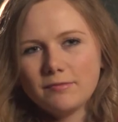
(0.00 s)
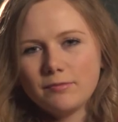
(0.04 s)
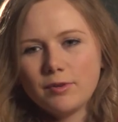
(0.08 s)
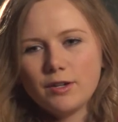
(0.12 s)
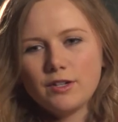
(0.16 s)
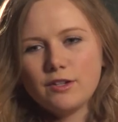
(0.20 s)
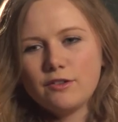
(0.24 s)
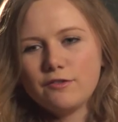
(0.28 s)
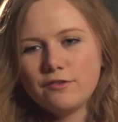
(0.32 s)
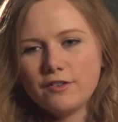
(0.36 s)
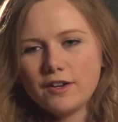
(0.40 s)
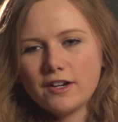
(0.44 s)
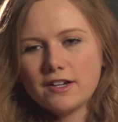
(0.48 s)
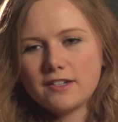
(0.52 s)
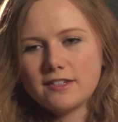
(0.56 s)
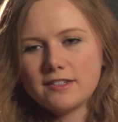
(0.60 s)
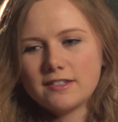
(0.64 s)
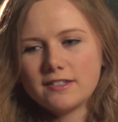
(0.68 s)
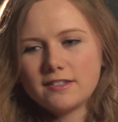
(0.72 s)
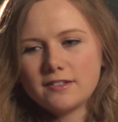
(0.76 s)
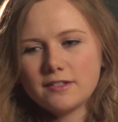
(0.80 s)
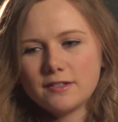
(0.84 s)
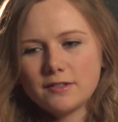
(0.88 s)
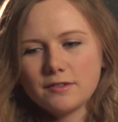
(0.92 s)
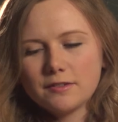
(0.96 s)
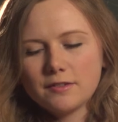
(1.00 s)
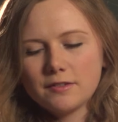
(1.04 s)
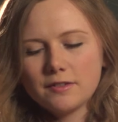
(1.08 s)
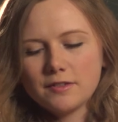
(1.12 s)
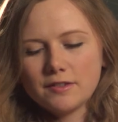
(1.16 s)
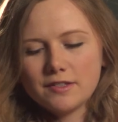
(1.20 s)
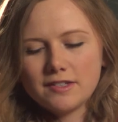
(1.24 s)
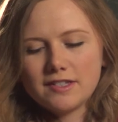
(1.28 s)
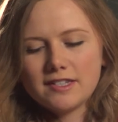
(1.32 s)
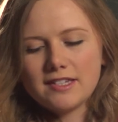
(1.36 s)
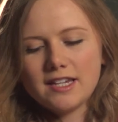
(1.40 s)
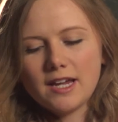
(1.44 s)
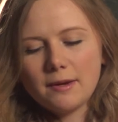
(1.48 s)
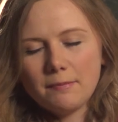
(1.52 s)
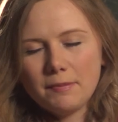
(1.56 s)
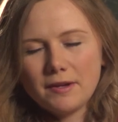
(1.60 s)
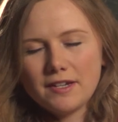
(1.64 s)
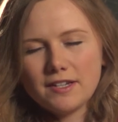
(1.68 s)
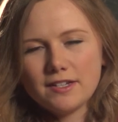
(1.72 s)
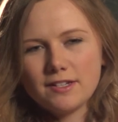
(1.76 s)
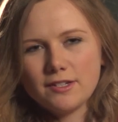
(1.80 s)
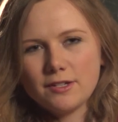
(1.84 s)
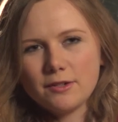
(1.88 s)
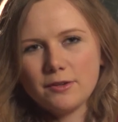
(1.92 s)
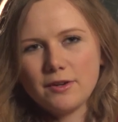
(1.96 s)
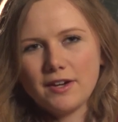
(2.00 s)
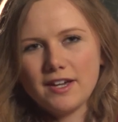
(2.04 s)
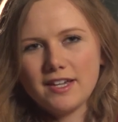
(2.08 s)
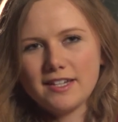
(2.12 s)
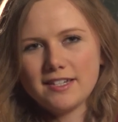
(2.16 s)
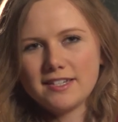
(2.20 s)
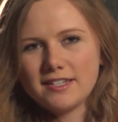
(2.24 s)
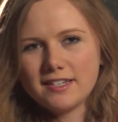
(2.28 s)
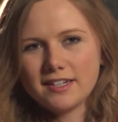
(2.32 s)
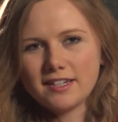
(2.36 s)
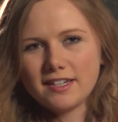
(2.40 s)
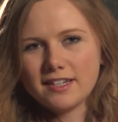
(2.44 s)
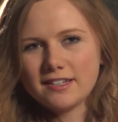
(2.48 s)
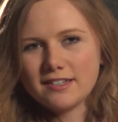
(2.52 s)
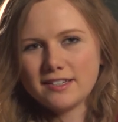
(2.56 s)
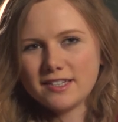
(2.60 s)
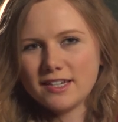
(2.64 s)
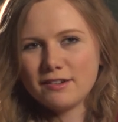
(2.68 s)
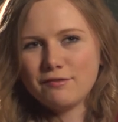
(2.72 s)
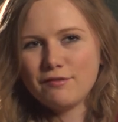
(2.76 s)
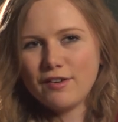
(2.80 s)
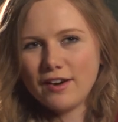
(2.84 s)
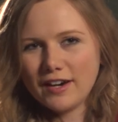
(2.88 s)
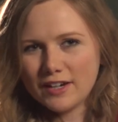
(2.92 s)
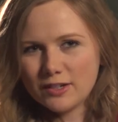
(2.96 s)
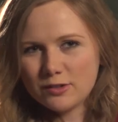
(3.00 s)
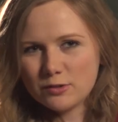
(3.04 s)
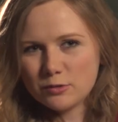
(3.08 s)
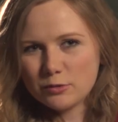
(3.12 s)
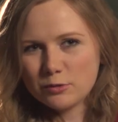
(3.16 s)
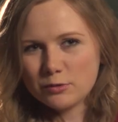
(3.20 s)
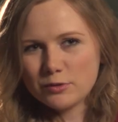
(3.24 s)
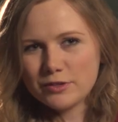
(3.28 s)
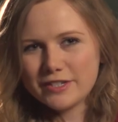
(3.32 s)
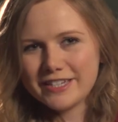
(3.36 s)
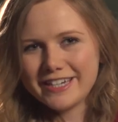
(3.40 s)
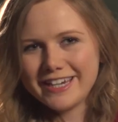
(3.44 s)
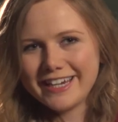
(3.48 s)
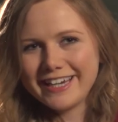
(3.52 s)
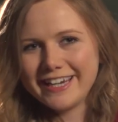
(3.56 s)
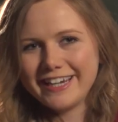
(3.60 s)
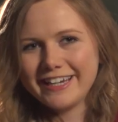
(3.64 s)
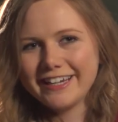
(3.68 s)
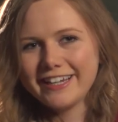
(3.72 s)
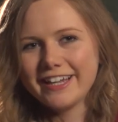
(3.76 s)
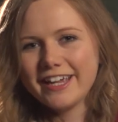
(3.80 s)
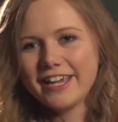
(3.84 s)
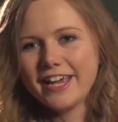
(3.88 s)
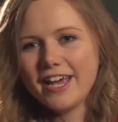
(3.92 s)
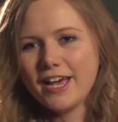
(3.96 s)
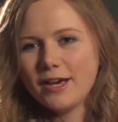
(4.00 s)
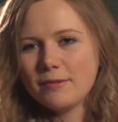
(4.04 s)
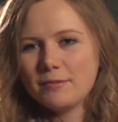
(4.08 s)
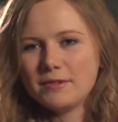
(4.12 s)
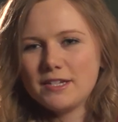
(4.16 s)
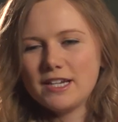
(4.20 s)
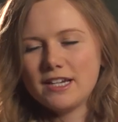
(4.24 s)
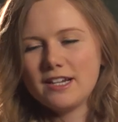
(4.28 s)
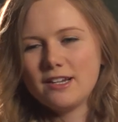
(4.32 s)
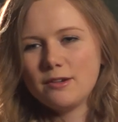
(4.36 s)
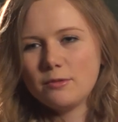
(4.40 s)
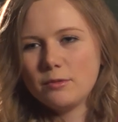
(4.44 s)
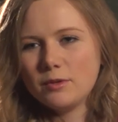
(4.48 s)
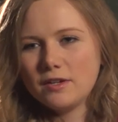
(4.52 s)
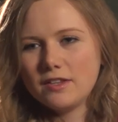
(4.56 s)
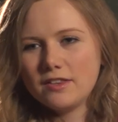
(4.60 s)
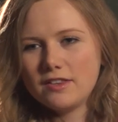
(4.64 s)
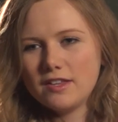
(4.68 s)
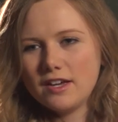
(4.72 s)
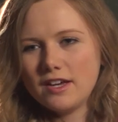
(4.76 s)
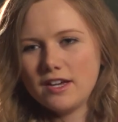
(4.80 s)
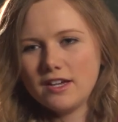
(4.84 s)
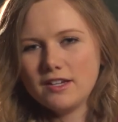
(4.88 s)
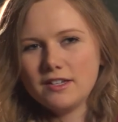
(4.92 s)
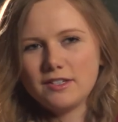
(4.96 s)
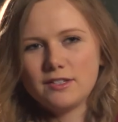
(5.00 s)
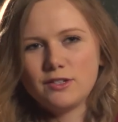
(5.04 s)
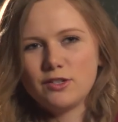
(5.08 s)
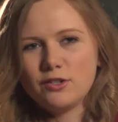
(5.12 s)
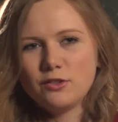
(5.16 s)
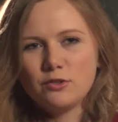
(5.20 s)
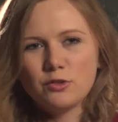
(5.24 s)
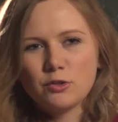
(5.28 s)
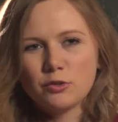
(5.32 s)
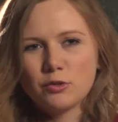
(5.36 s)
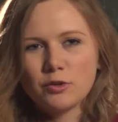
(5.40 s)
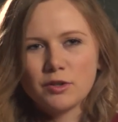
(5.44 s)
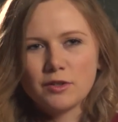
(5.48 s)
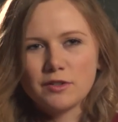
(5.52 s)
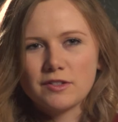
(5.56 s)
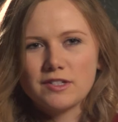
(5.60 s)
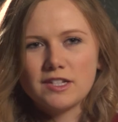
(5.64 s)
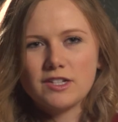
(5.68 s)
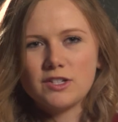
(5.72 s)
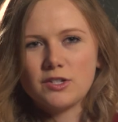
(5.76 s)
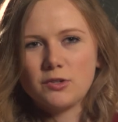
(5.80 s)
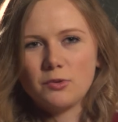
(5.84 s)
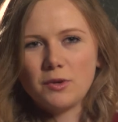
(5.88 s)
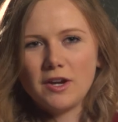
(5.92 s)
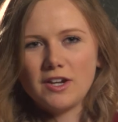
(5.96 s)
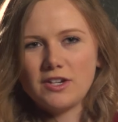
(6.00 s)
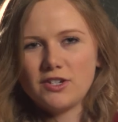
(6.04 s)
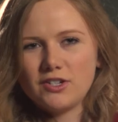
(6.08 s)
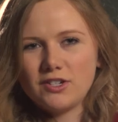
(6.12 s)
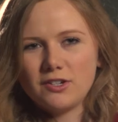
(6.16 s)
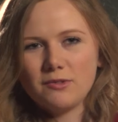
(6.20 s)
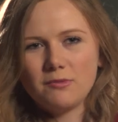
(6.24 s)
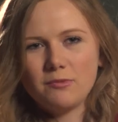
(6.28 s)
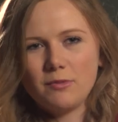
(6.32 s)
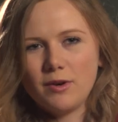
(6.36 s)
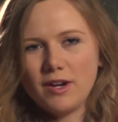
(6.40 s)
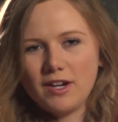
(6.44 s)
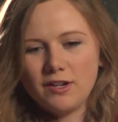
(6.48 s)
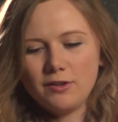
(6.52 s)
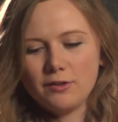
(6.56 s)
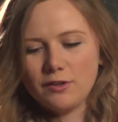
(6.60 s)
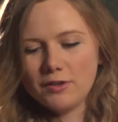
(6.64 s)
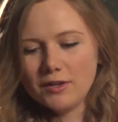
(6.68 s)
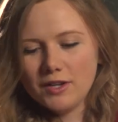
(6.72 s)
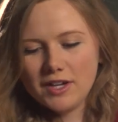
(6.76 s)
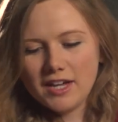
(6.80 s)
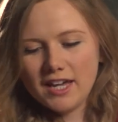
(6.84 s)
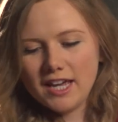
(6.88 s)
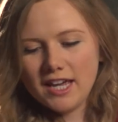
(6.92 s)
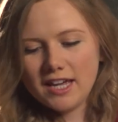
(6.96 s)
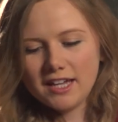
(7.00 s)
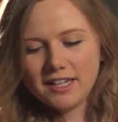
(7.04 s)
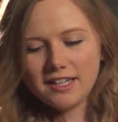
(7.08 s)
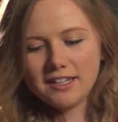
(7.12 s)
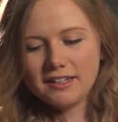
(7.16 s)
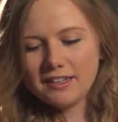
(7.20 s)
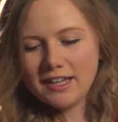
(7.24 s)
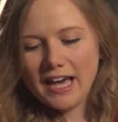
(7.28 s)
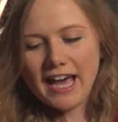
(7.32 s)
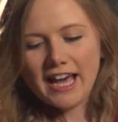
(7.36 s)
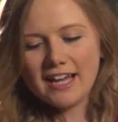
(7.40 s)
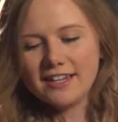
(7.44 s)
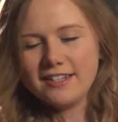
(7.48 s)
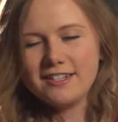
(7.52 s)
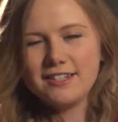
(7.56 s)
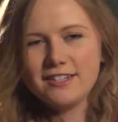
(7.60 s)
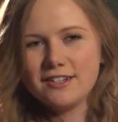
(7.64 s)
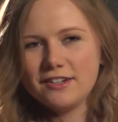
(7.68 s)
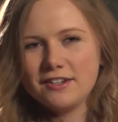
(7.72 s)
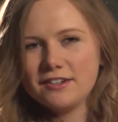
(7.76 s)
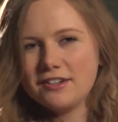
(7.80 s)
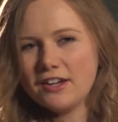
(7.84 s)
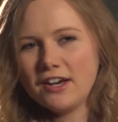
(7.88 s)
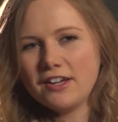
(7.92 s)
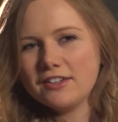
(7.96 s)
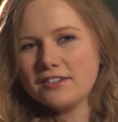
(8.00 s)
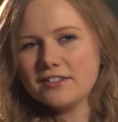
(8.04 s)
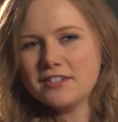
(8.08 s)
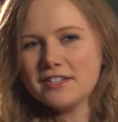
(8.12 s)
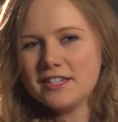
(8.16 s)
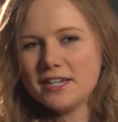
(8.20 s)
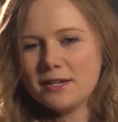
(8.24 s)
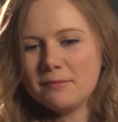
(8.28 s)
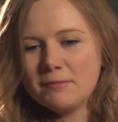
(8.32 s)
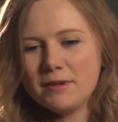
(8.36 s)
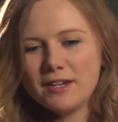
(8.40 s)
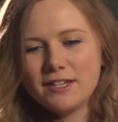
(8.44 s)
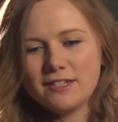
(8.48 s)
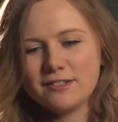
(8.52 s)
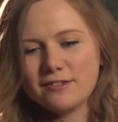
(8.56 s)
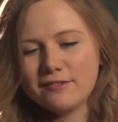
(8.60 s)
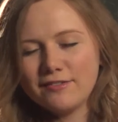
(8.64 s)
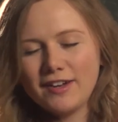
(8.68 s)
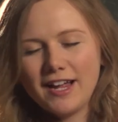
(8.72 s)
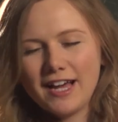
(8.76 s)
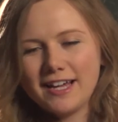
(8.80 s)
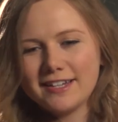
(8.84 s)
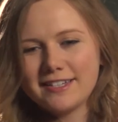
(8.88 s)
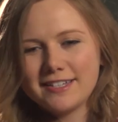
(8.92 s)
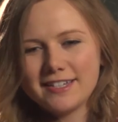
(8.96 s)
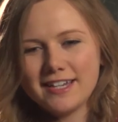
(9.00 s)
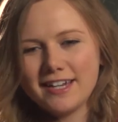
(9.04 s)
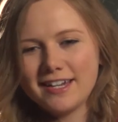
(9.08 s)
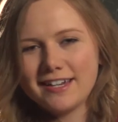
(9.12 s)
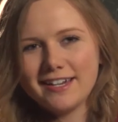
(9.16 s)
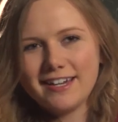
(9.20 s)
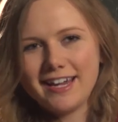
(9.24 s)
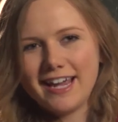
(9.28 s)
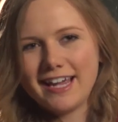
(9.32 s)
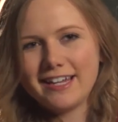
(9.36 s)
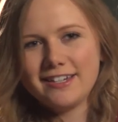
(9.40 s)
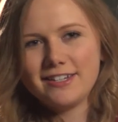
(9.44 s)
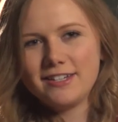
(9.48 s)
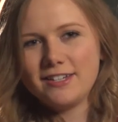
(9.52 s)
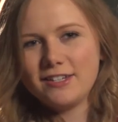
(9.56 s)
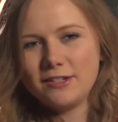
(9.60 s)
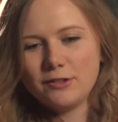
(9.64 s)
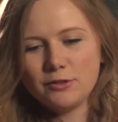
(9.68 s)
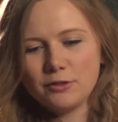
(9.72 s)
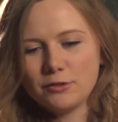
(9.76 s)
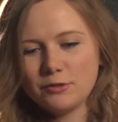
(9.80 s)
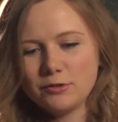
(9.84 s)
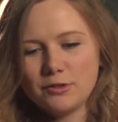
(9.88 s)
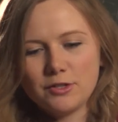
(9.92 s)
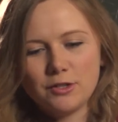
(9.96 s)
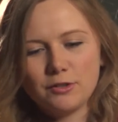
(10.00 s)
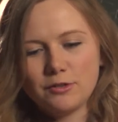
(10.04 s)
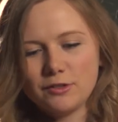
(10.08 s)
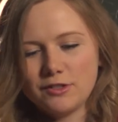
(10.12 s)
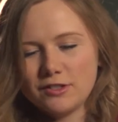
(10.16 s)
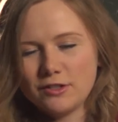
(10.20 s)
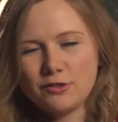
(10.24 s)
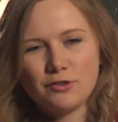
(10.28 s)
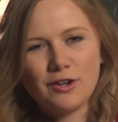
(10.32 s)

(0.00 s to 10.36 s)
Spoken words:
when you first step into it, can seem very daunting, particularly with a tutorial situation where you're handed an unseen piece of Latin and you're told to